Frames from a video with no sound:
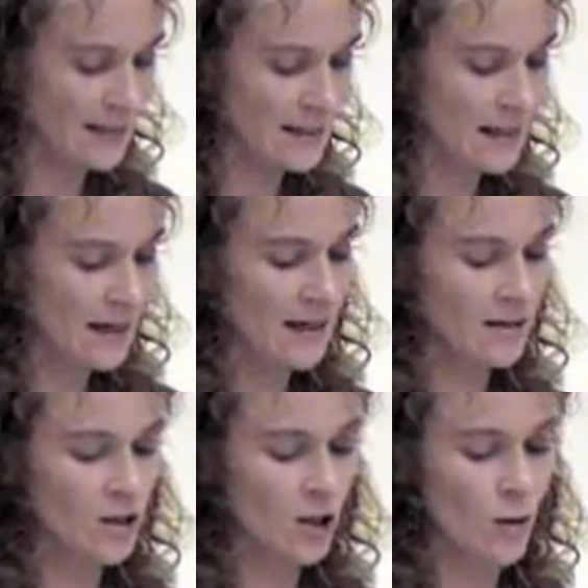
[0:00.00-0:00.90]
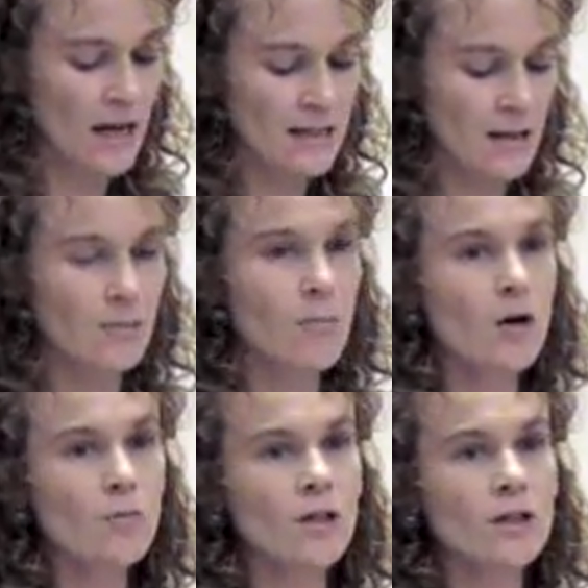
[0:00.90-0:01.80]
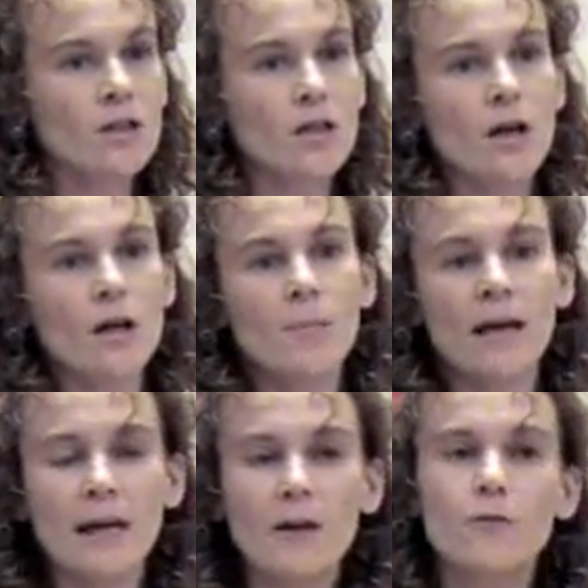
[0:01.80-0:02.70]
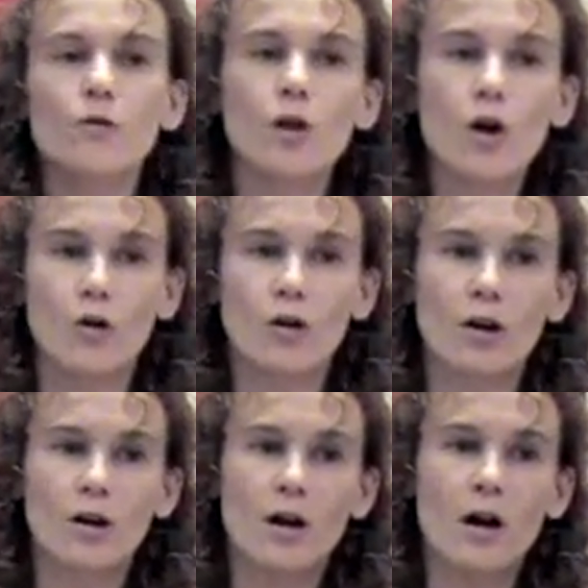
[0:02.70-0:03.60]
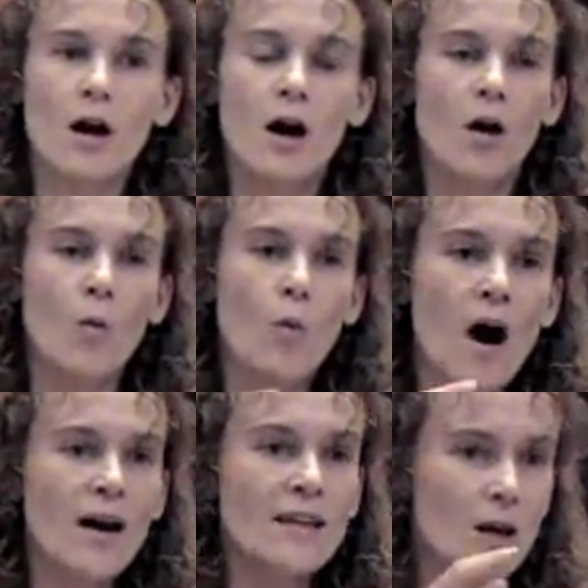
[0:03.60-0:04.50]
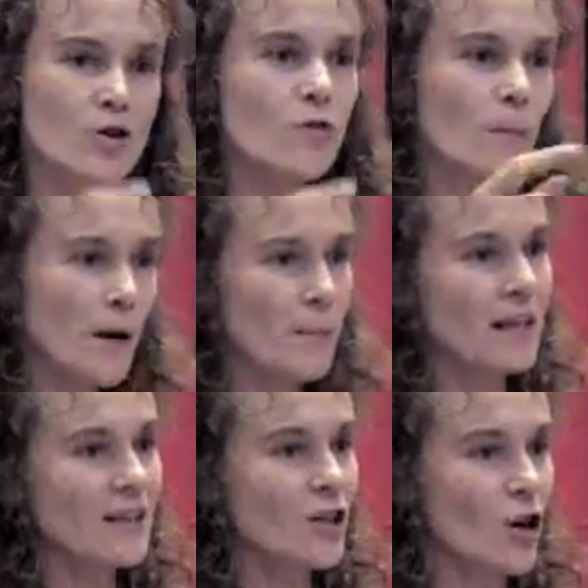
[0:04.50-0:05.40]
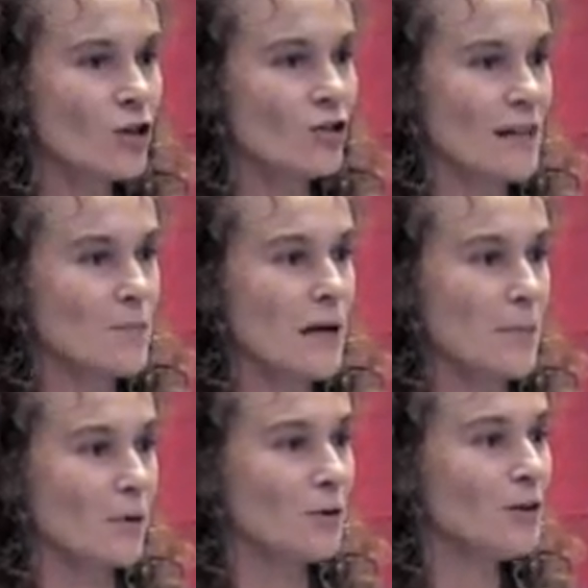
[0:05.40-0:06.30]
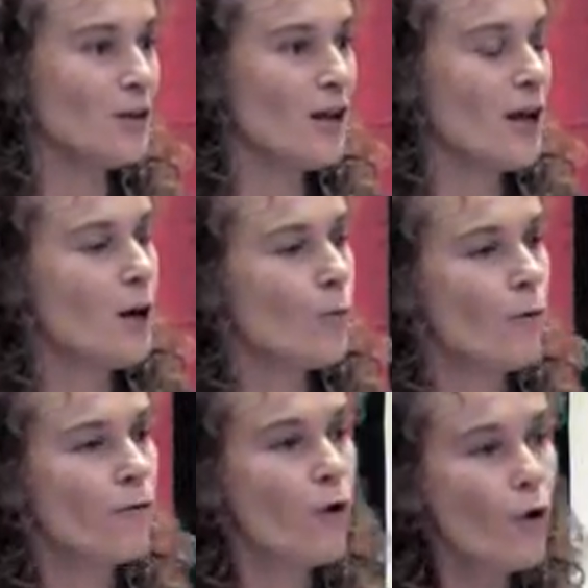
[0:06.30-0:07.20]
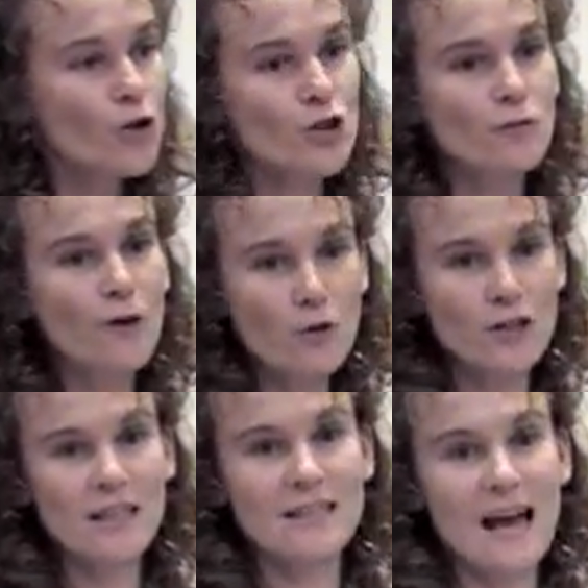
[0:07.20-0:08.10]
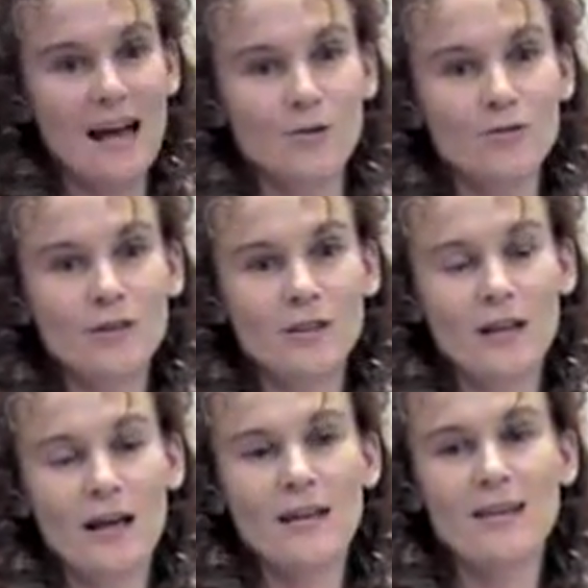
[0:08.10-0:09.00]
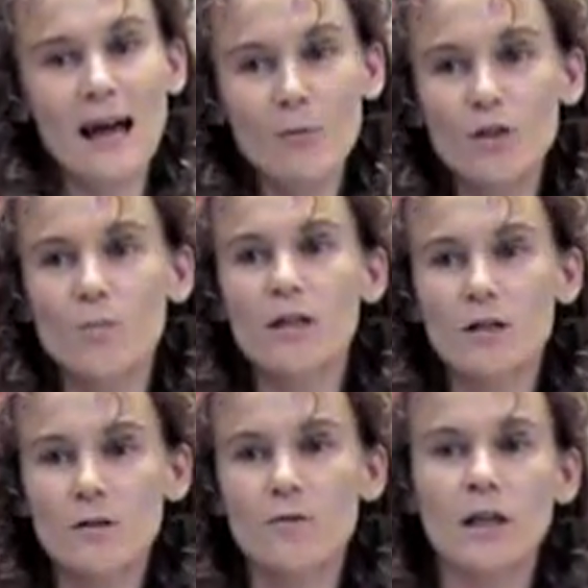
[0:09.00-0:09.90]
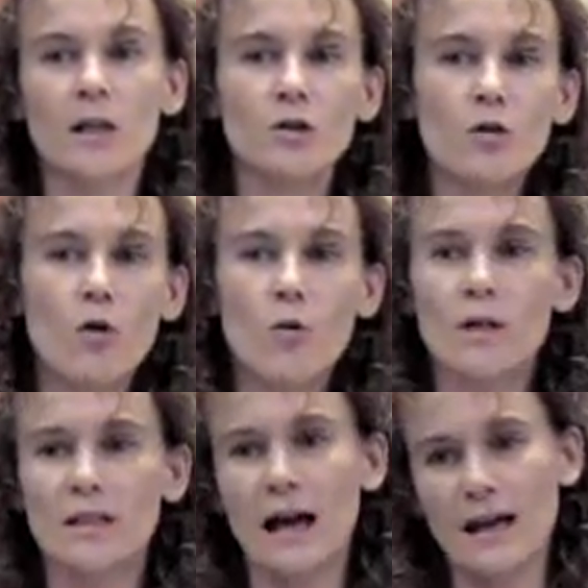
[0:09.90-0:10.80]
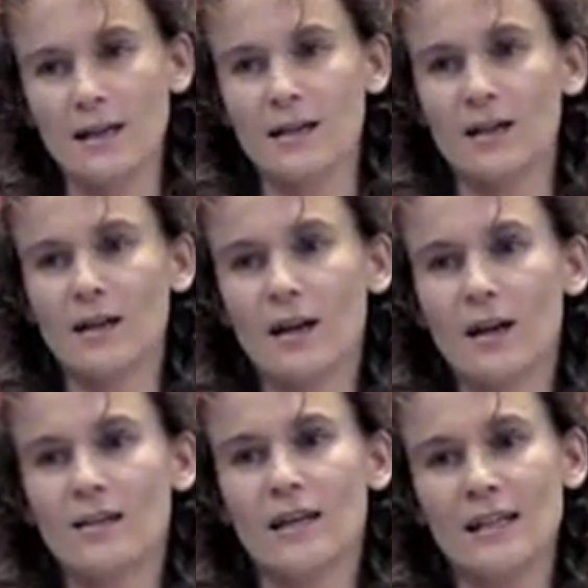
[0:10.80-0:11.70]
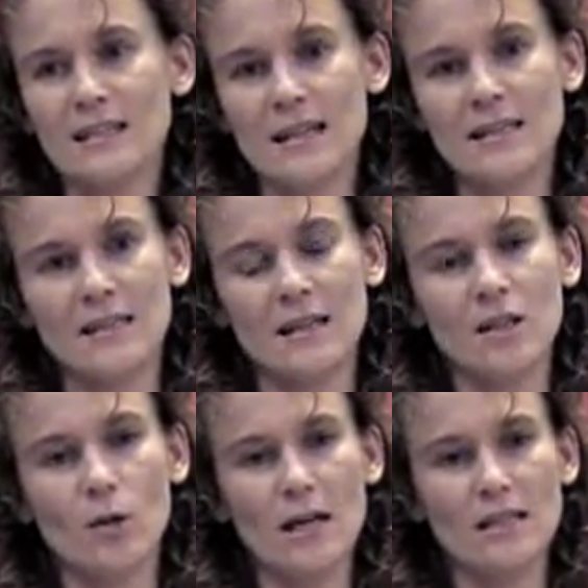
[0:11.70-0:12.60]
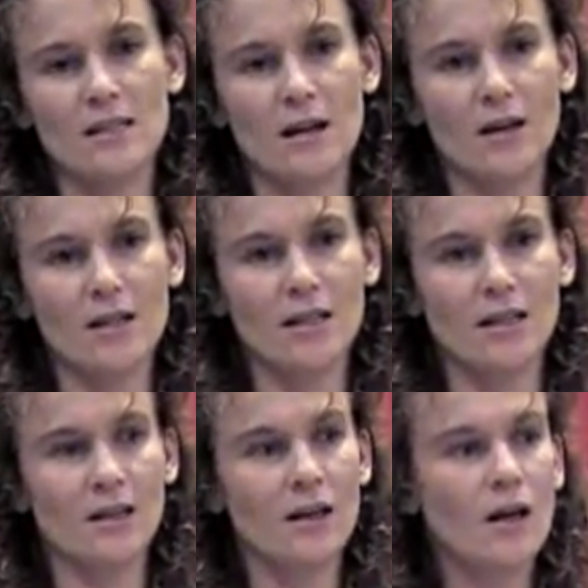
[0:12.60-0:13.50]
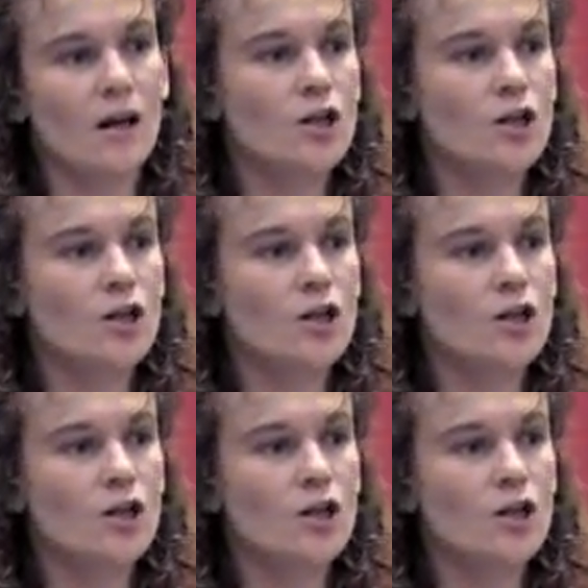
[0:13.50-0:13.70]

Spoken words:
place in the US at the moment. But if you look at why those Republican Congress people were forced to vote it down, that was because of the enormous anger that exists in US society.